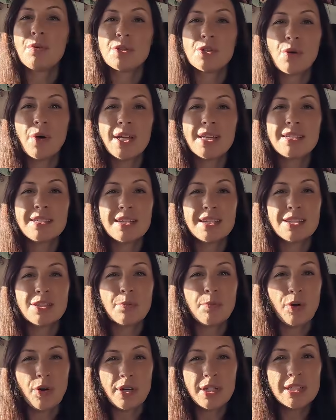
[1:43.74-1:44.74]
I was quite
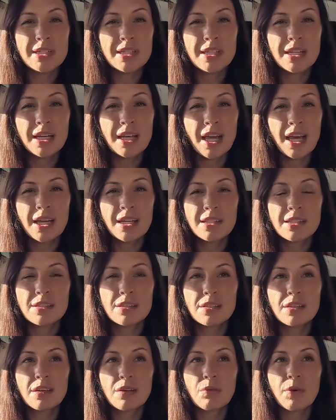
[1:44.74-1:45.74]
disappointed, I
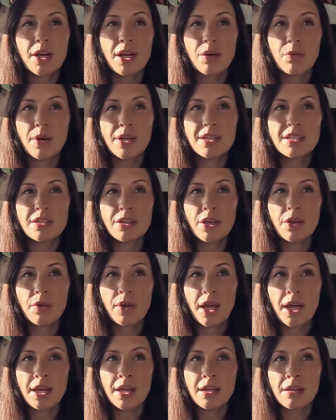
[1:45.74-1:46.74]
guess, when I went to go
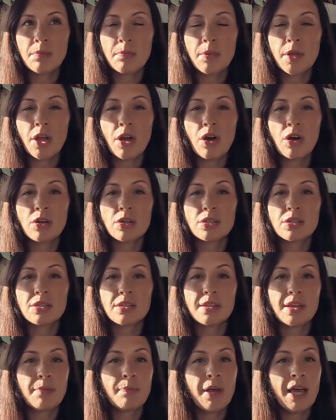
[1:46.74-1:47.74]
get it because
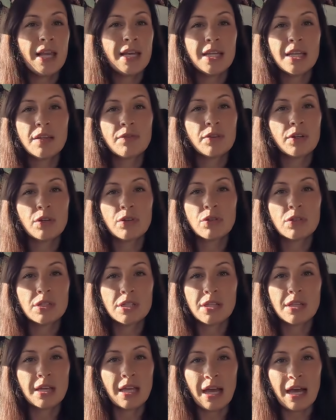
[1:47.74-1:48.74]
they barely even looked
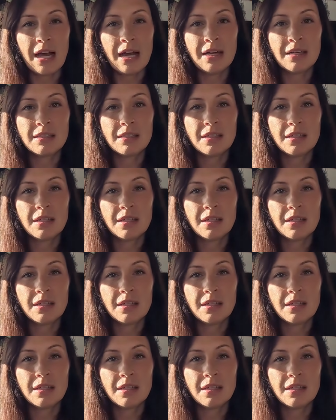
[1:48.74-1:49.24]
at the cat.